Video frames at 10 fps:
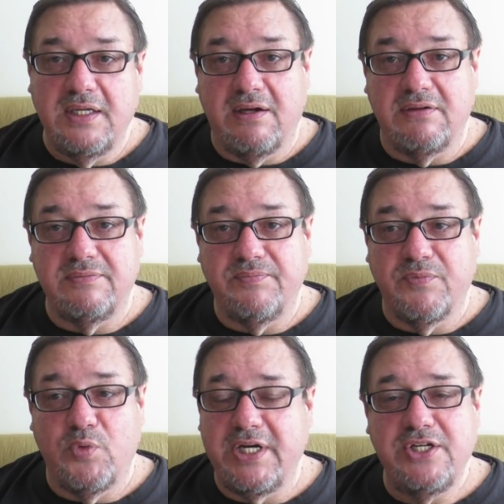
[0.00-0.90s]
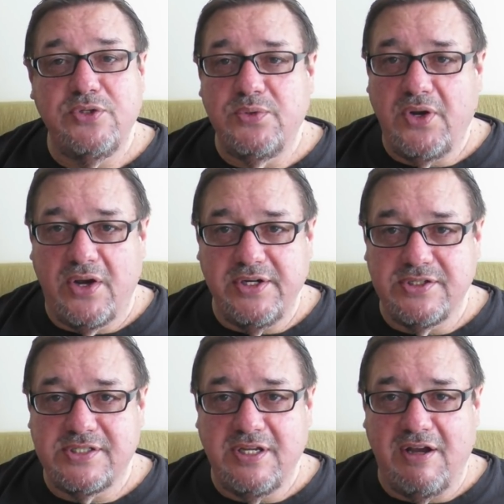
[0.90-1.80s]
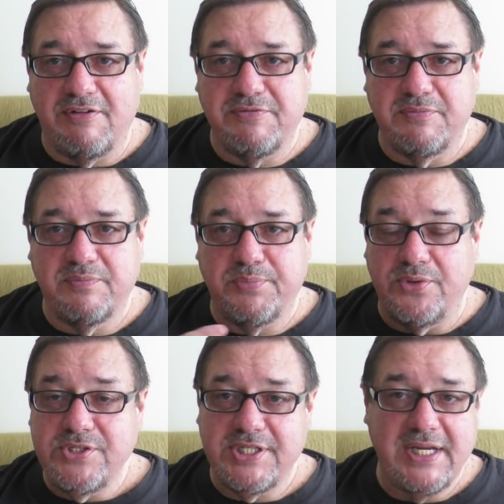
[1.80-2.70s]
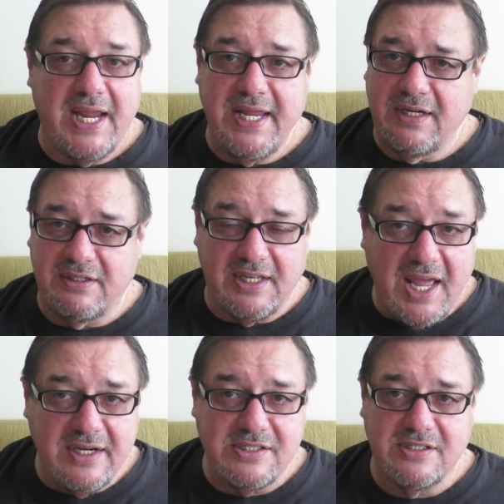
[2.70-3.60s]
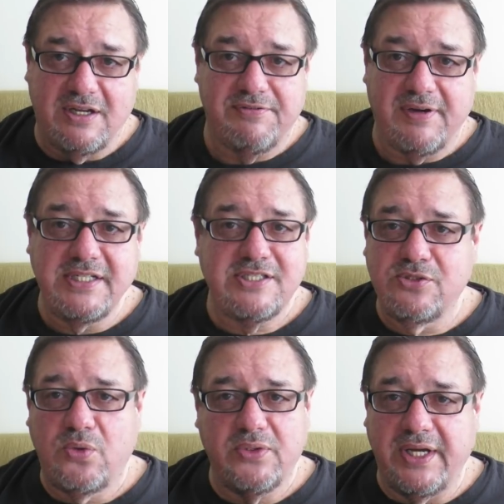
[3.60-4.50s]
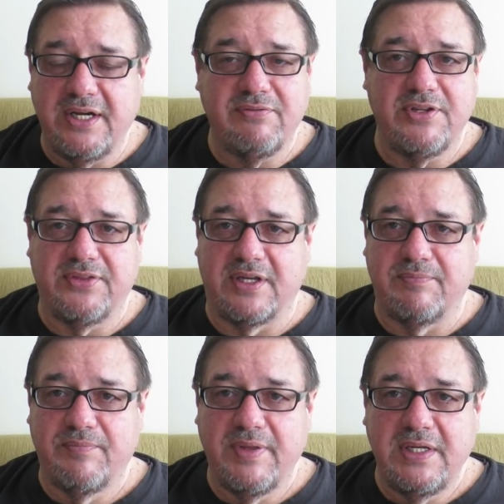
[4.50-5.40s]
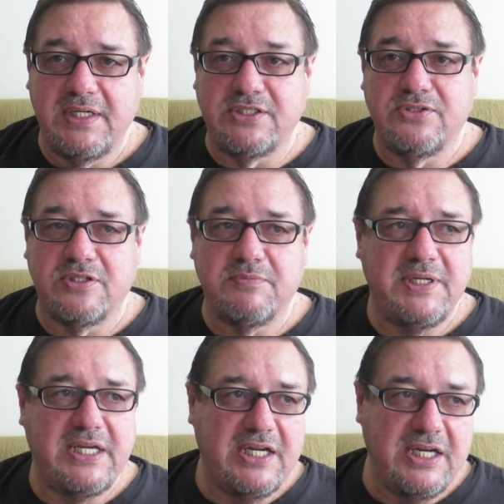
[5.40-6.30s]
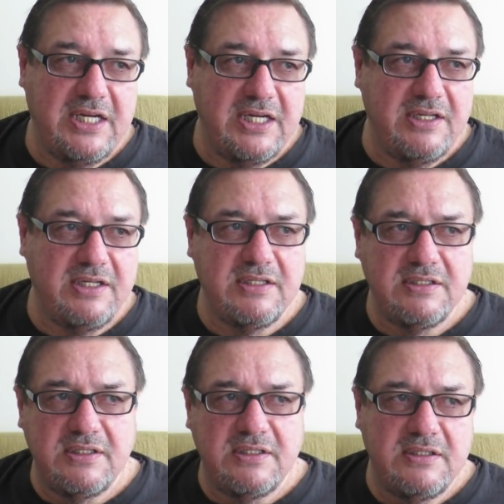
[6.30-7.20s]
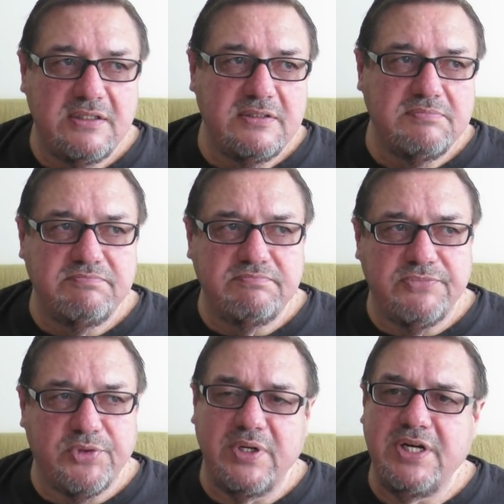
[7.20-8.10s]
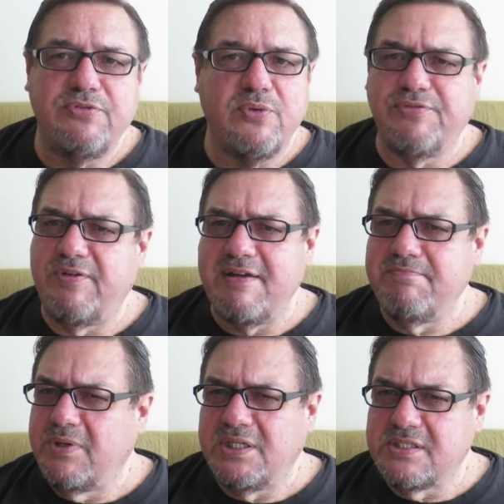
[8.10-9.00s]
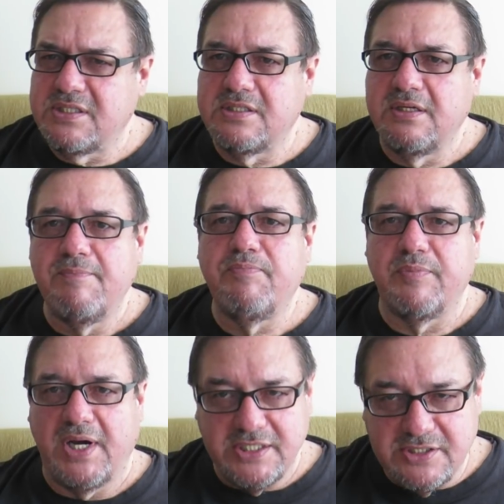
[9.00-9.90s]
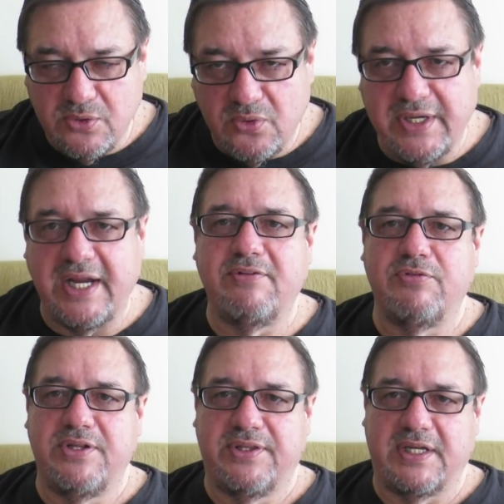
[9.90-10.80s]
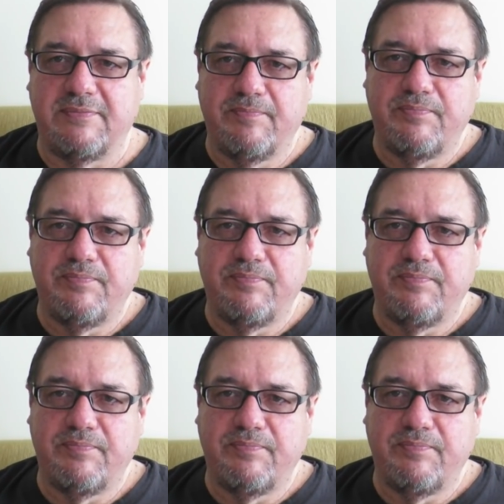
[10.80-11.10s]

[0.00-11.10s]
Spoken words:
Now, what do you do with all your stuff? Personally, I had a lot of stuff. I sold everything. It took me 3, 4, 5 months, but I sold everything.